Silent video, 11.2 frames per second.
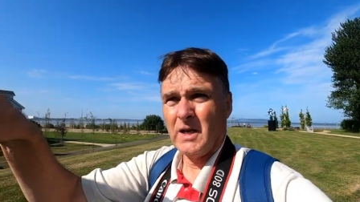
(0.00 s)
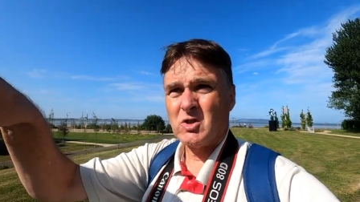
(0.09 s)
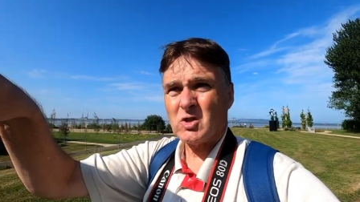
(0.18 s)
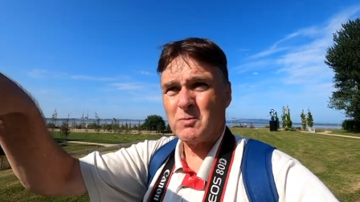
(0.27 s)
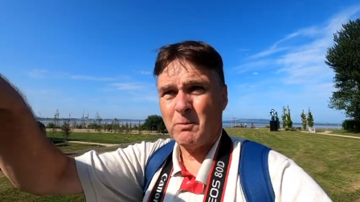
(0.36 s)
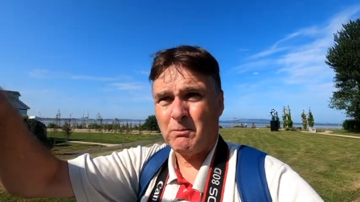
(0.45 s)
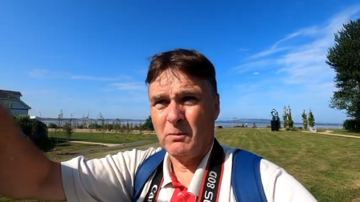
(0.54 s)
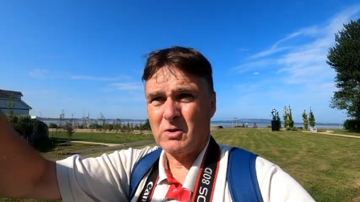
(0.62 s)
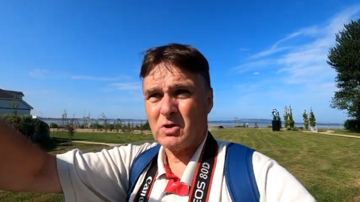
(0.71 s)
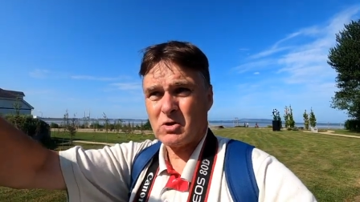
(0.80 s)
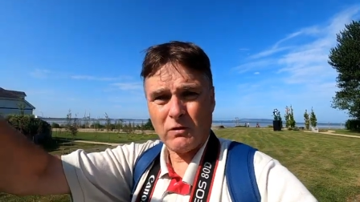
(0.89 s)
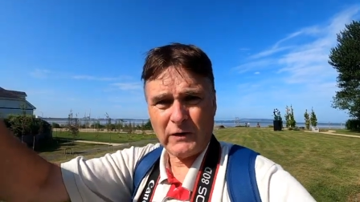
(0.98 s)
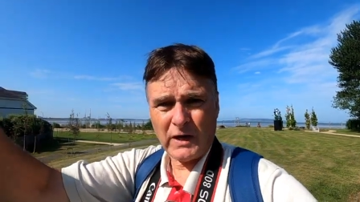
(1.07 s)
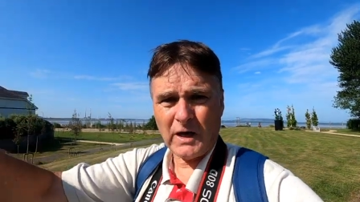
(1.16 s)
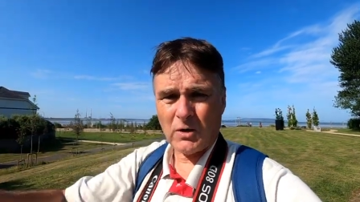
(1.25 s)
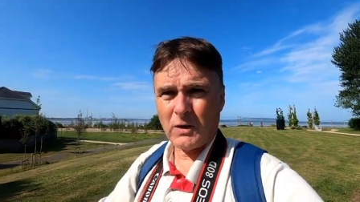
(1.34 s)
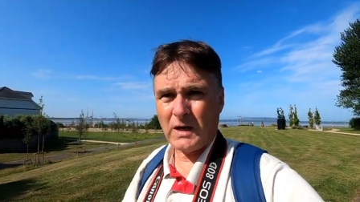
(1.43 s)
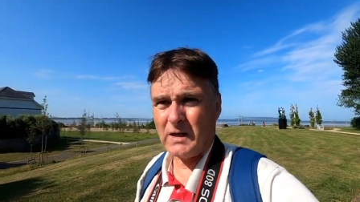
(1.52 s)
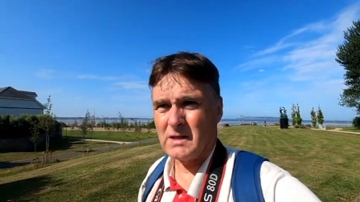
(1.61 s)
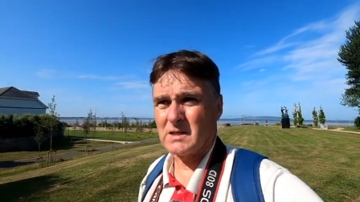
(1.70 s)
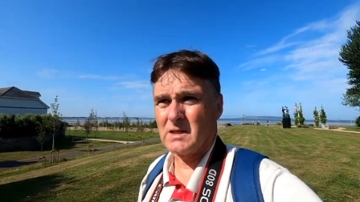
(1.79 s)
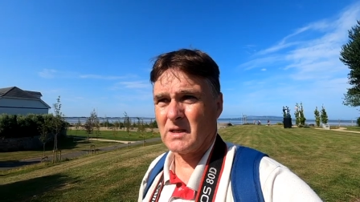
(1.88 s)
Just just over here
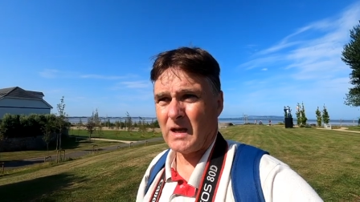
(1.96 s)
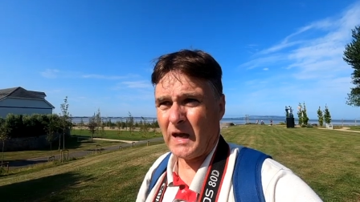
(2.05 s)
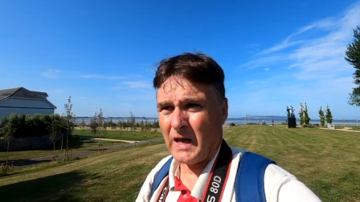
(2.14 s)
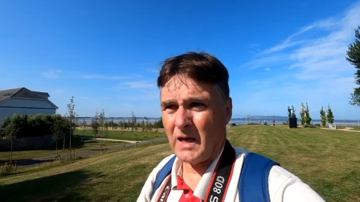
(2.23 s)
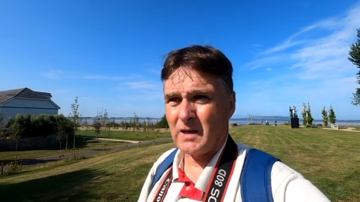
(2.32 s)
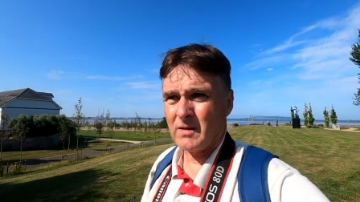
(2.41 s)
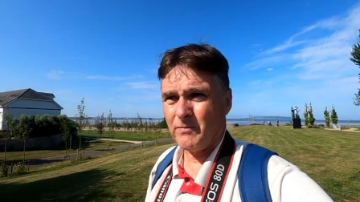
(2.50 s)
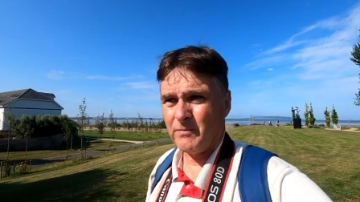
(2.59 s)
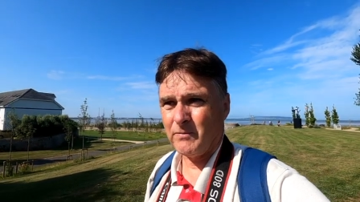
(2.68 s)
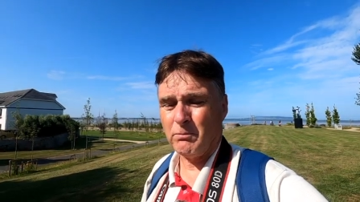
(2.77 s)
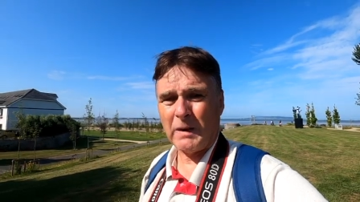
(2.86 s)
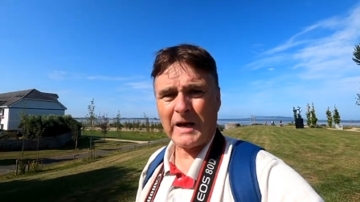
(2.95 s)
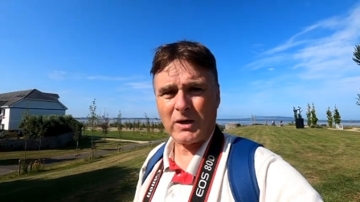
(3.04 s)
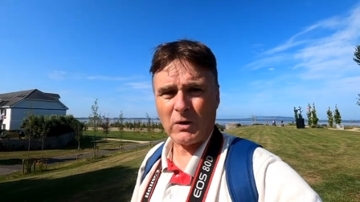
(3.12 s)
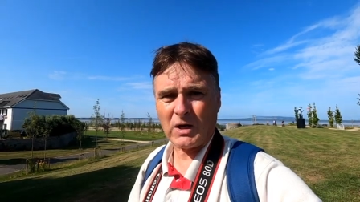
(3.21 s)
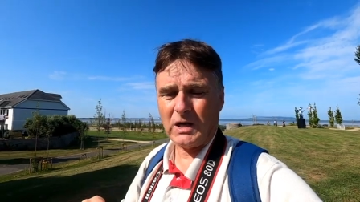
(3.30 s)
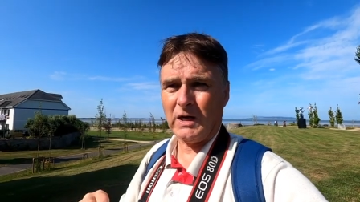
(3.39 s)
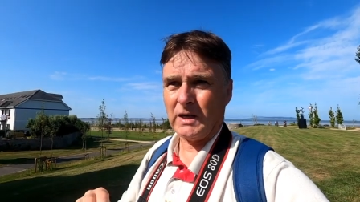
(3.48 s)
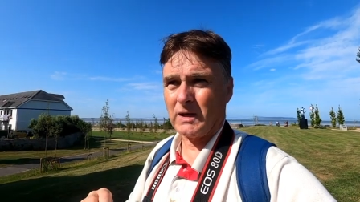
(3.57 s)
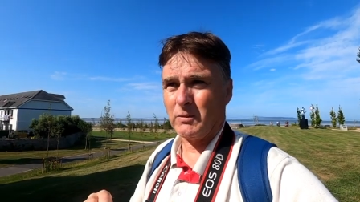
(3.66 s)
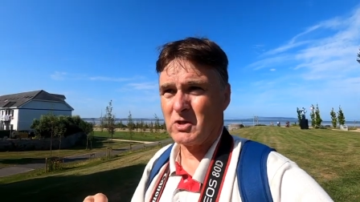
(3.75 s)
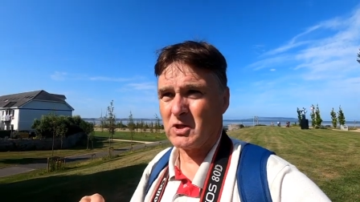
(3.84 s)
is uh, Blackrock
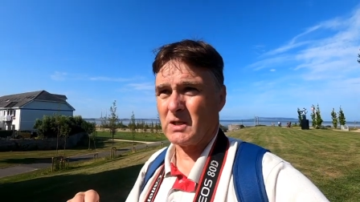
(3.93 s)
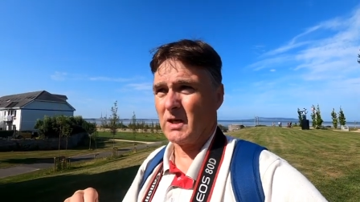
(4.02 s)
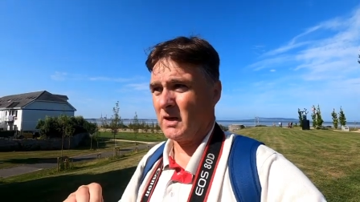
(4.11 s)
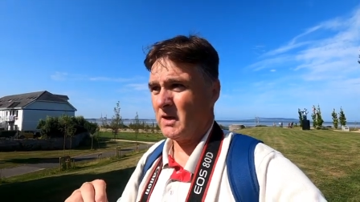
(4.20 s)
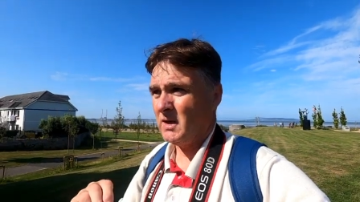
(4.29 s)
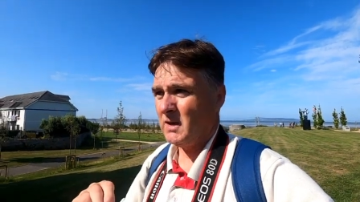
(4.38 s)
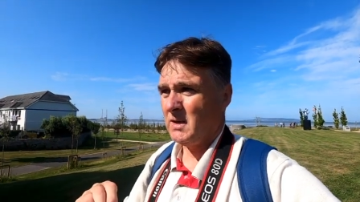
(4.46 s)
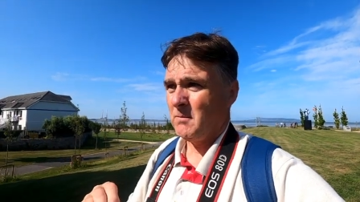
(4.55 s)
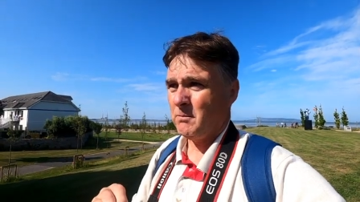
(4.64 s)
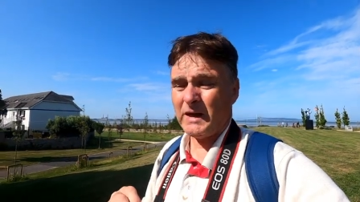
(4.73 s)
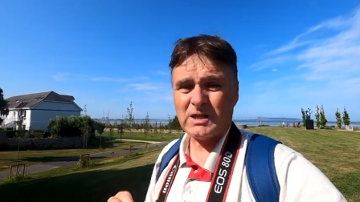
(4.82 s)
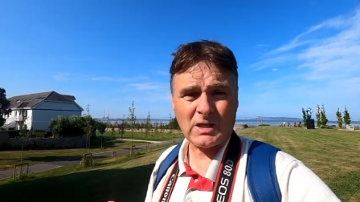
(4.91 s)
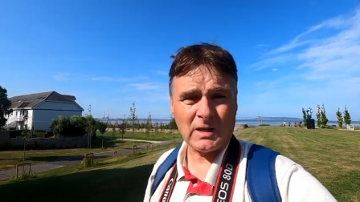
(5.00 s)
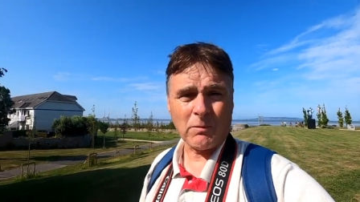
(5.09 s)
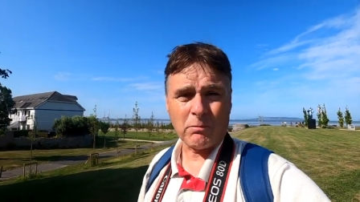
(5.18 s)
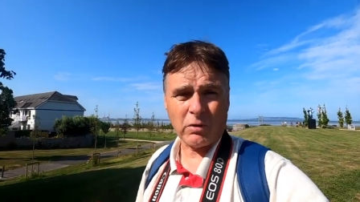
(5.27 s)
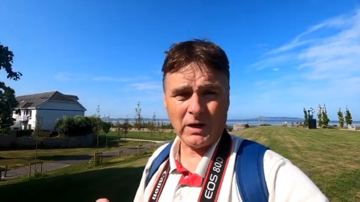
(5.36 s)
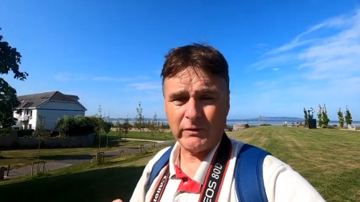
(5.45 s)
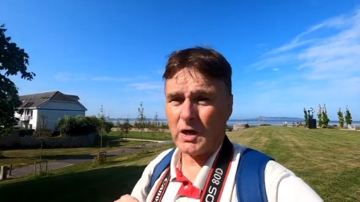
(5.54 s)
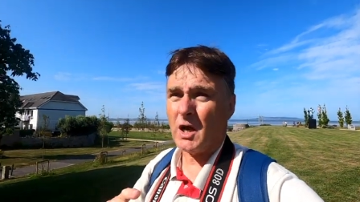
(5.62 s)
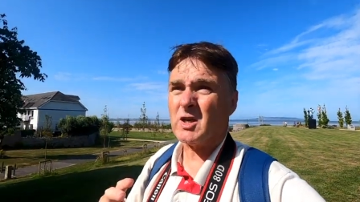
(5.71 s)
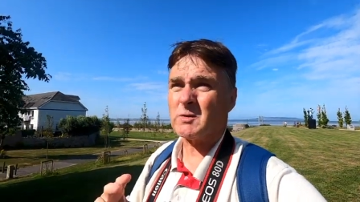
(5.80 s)
Clinic, which is a basically a
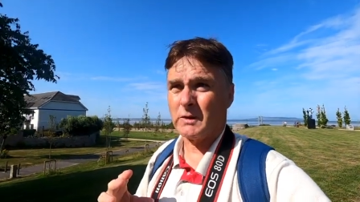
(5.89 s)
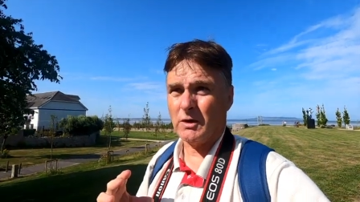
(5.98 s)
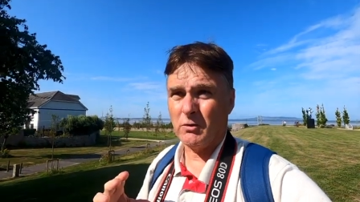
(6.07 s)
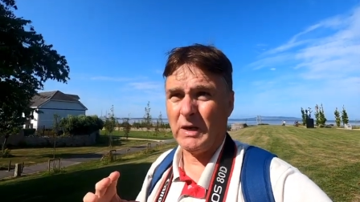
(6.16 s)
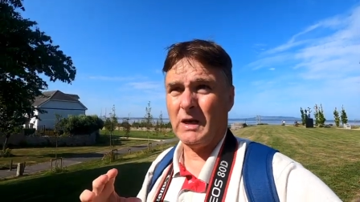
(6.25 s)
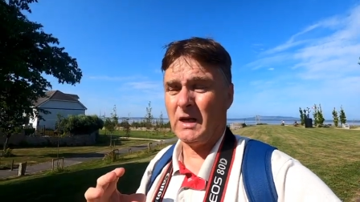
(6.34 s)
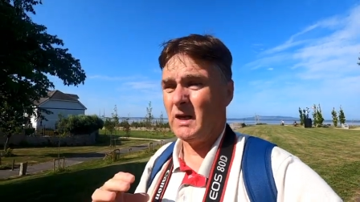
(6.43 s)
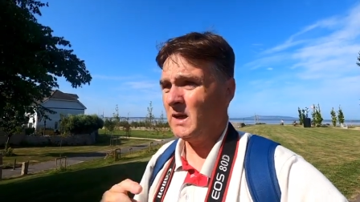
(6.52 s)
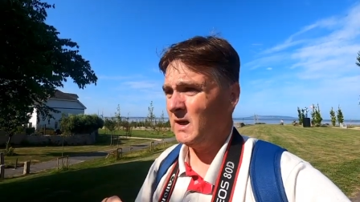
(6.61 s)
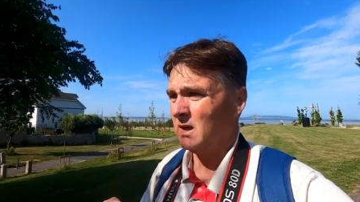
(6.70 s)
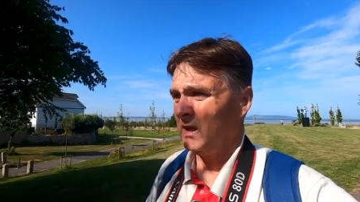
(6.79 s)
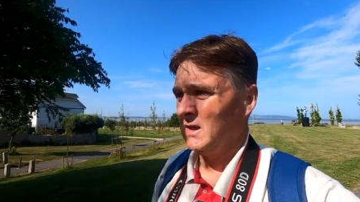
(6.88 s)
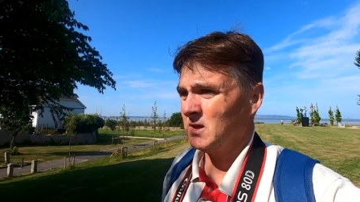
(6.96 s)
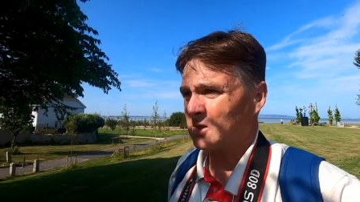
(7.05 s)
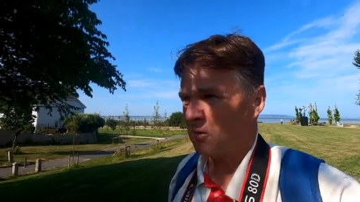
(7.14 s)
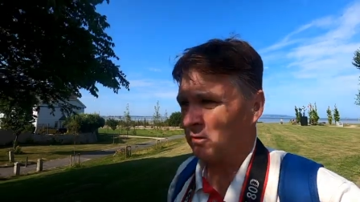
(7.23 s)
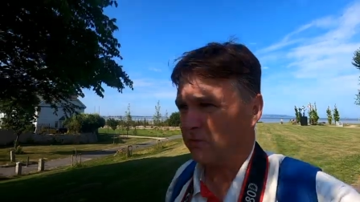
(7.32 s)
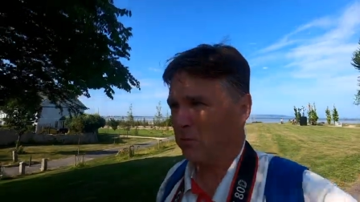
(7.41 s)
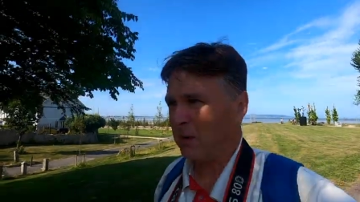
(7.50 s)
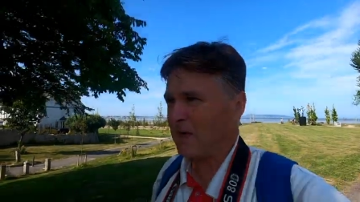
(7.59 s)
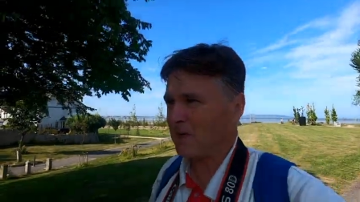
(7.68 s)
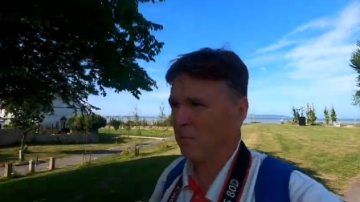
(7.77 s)
private hospital, really. So if you have
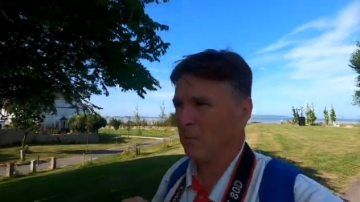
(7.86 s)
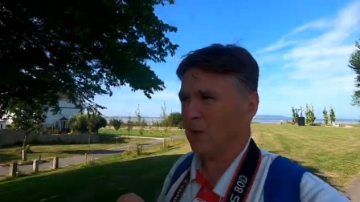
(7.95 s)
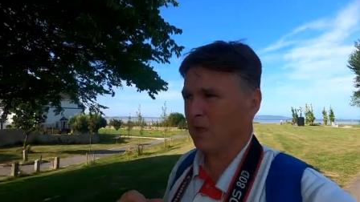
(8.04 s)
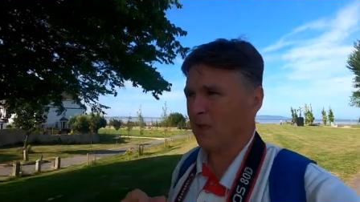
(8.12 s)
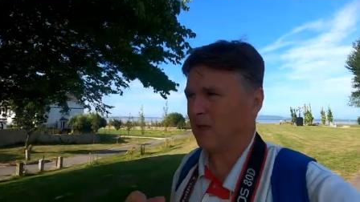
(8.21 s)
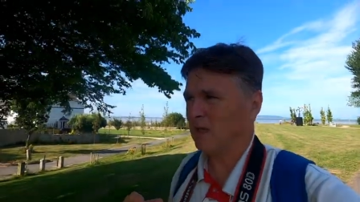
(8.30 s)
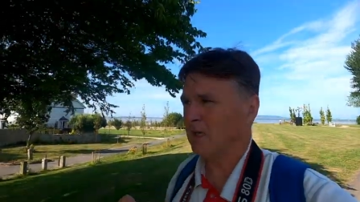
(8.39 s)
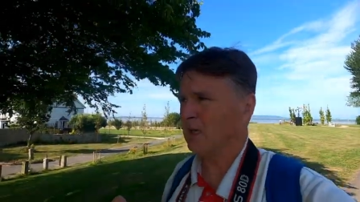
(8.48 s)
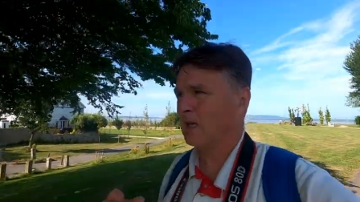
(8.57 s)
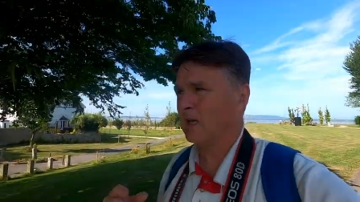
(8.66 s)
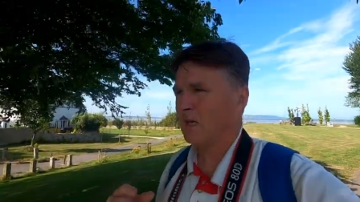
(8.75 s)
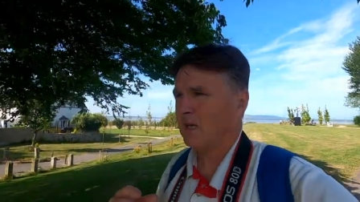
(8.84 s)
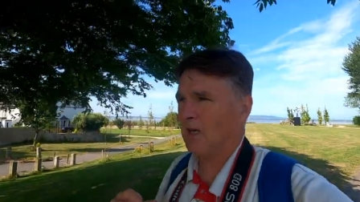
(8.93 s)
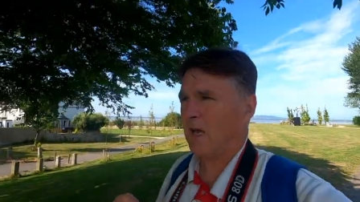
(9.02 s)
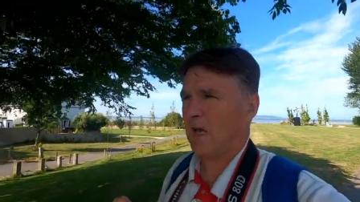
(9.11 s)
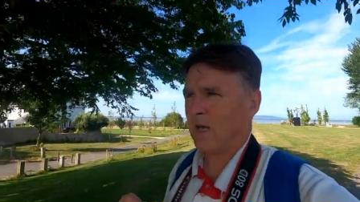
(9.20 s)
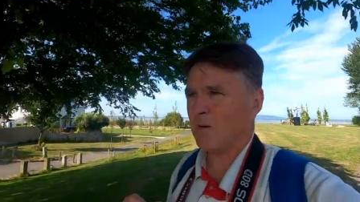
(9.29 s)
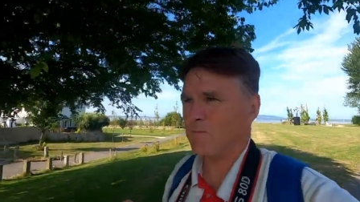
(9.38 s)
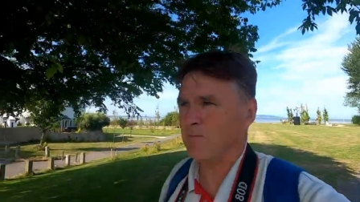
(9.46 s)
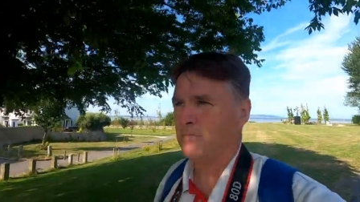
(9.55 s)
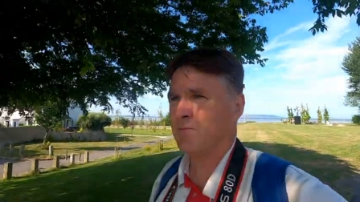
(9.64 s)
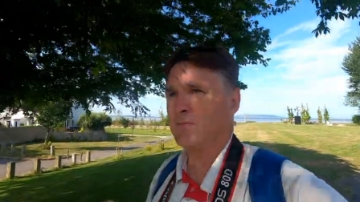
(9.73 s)
plenty of money, um,